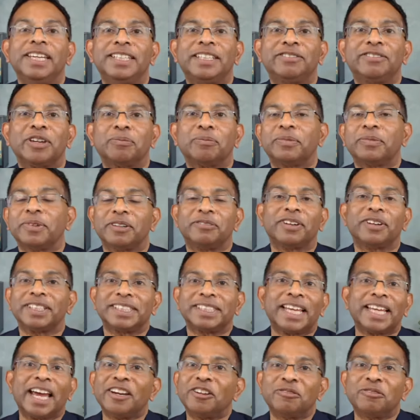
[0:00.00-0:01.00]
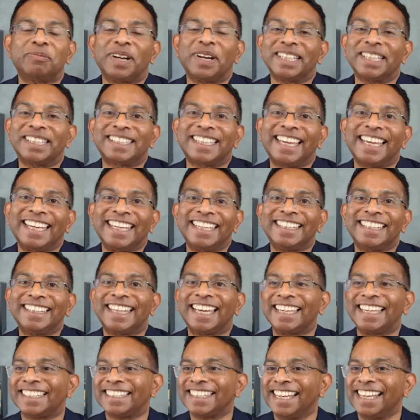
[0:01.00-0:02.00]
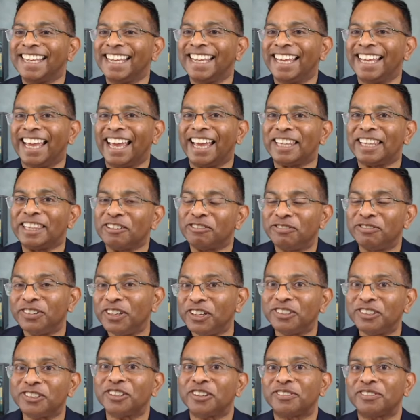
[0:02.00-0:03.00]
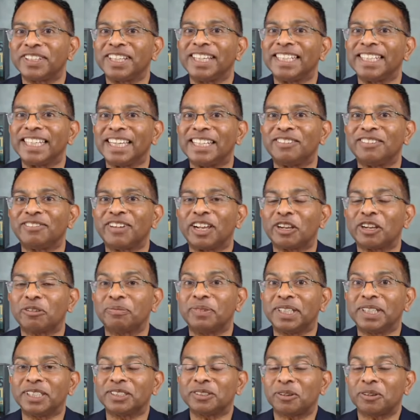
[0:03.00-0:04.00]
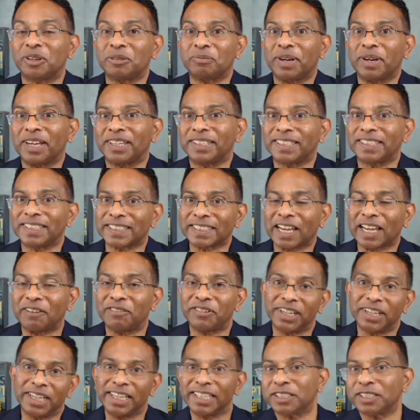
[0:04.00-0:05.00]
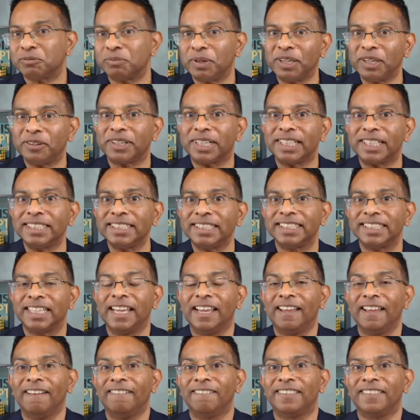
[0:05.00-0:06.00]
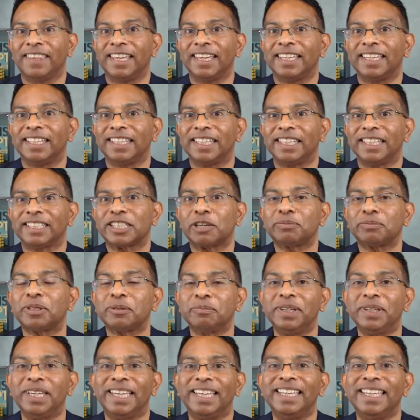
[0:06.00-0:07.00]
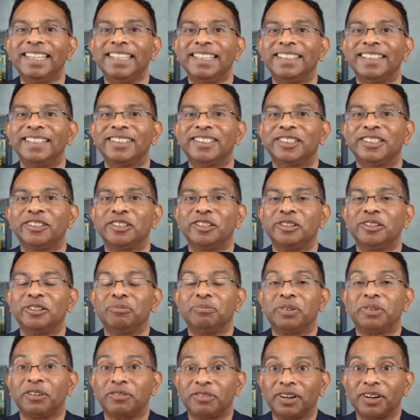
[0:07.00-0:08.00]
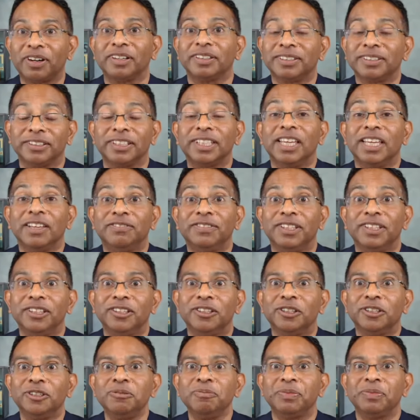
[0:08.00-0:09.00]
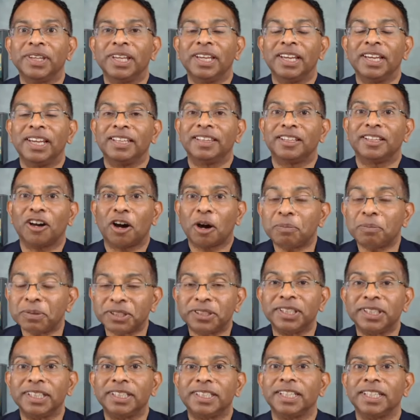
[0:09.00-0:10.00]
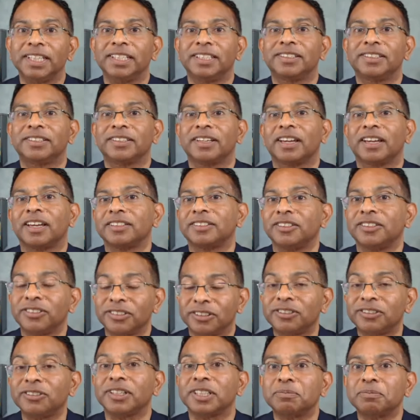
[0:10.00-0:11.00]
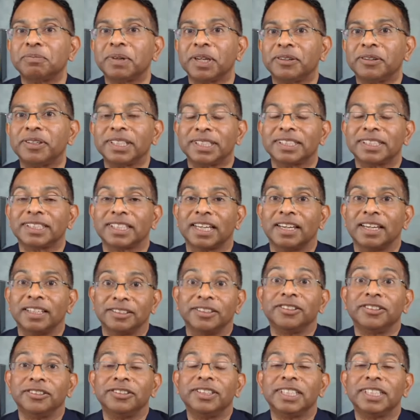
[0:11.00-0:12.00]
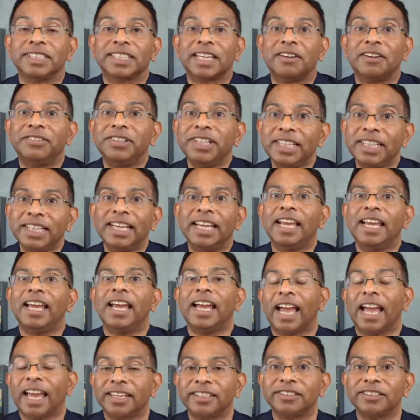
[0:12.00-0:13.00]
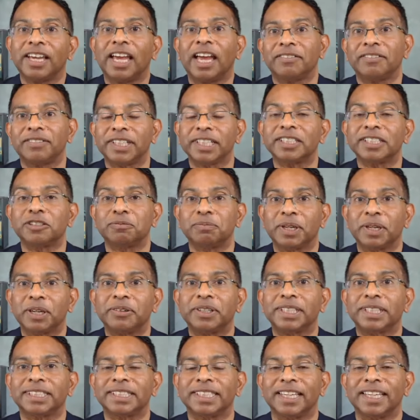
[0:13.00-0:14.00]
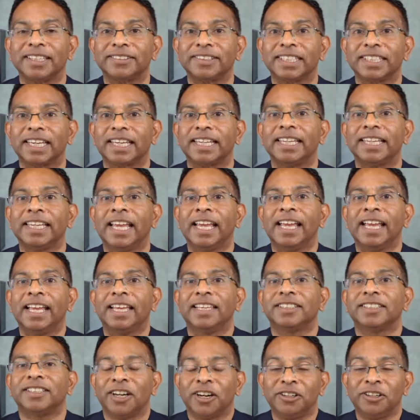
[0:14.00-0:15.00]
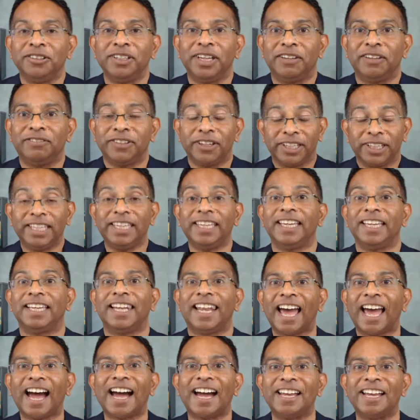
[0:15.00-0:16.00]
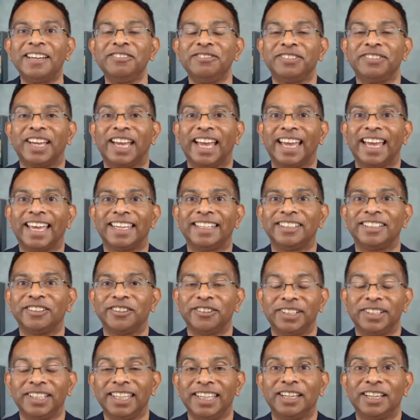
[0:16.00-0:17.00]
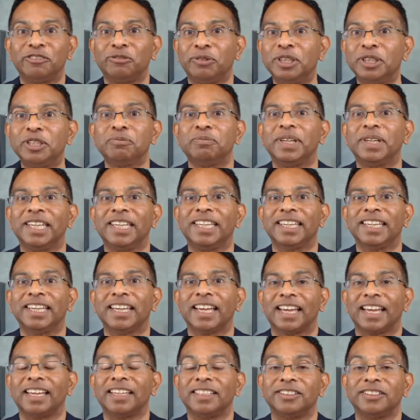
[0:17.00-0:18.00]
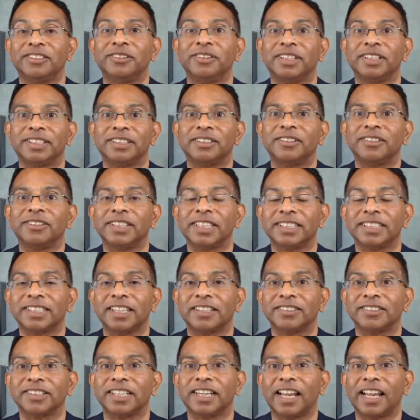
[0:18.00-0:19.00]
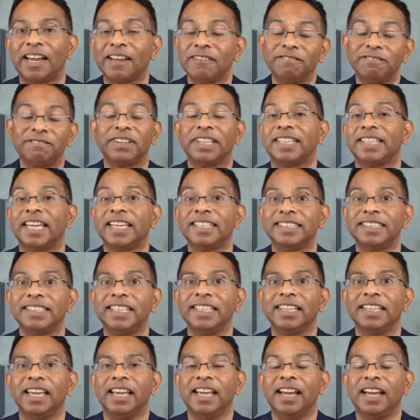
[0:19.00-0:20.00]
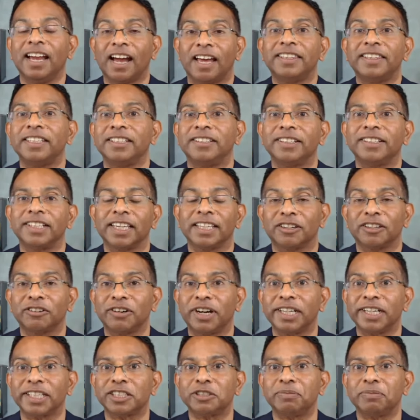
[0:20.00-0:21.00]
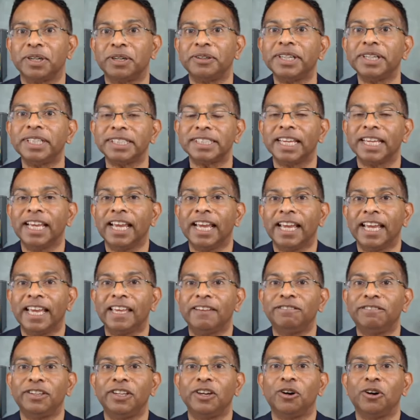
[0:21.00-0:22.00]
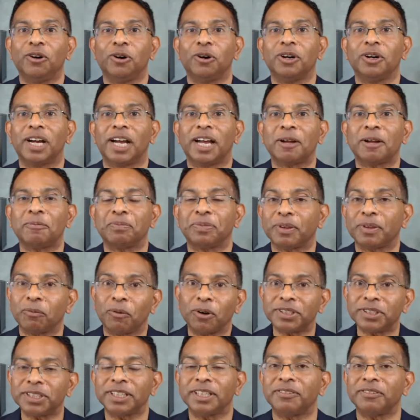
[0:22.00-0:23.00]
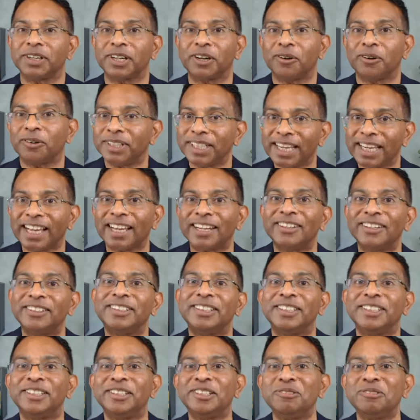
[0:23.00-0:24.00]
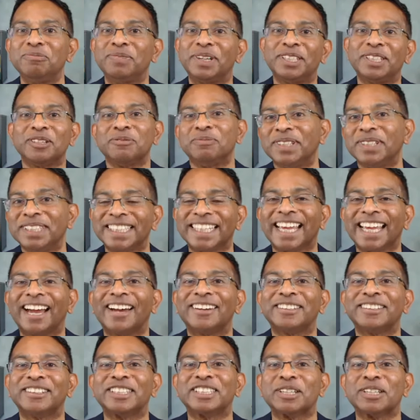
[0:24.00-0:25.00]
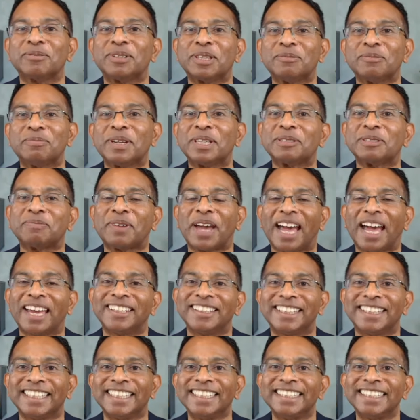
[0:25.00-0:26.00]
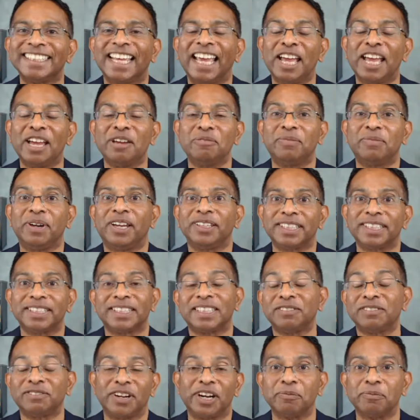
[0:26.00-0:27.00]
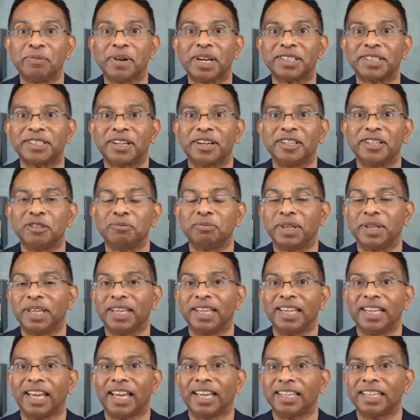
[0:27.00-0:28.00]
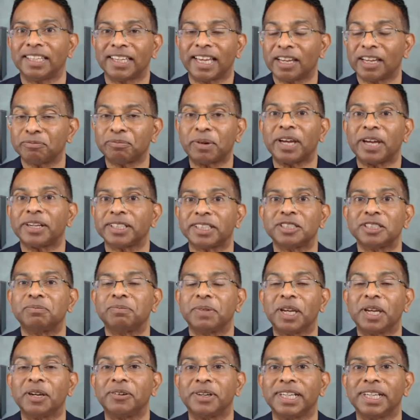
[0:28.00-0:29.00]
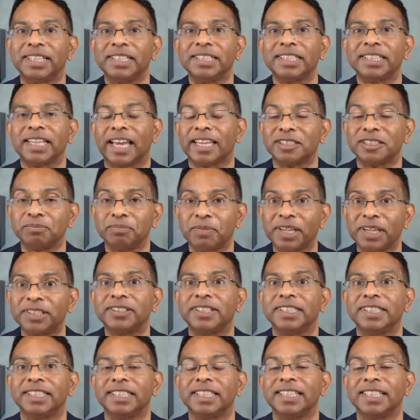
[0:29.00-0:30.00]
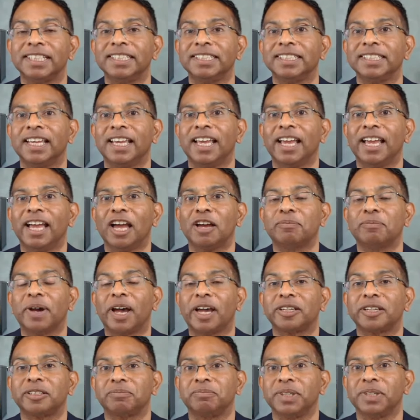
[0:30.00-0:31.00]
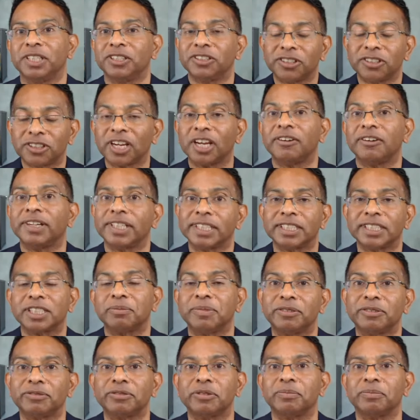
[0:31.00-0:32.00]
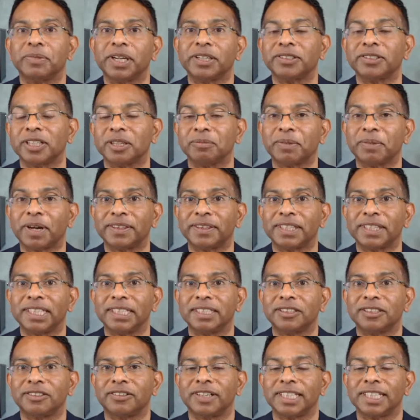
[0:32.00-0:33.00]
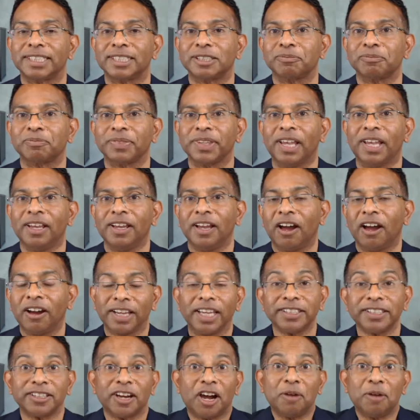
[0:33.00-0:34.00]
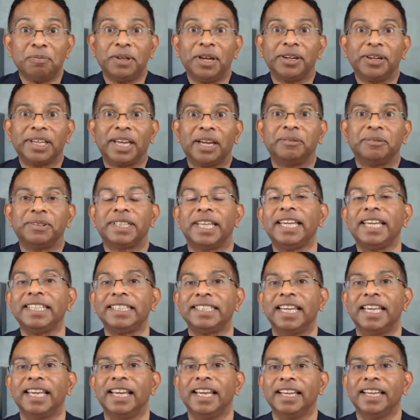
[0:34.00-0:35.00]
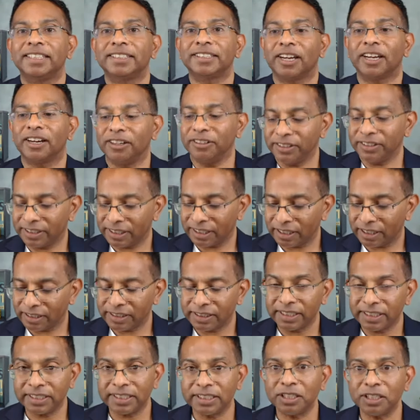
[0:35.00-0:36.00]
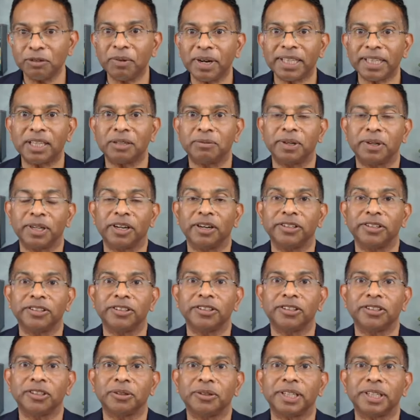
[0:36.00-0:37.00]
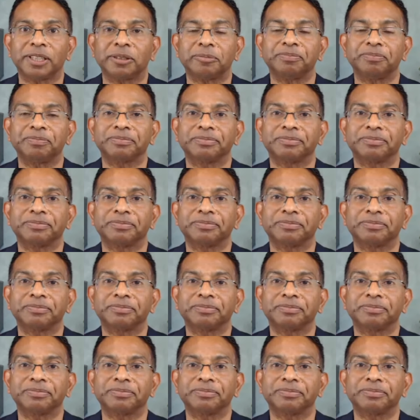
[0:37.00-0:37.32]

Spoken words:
if I start off by saying that the future of learning and development is all about discovery and experience, then it's up to me to give you the opportunity to experience, to do discovery and to have an experience here today. So if you're here live and you're here with me doing this session live, fantastic. I think you'll get a great experience. If you're watching the recording, hello to you, but you're missing out on some of the best part of this, because this is very much going to be about experience as much as it is about me sharing some information about these trends. Okay, so I hope you're okay with that. So this is the way that we're going to do it.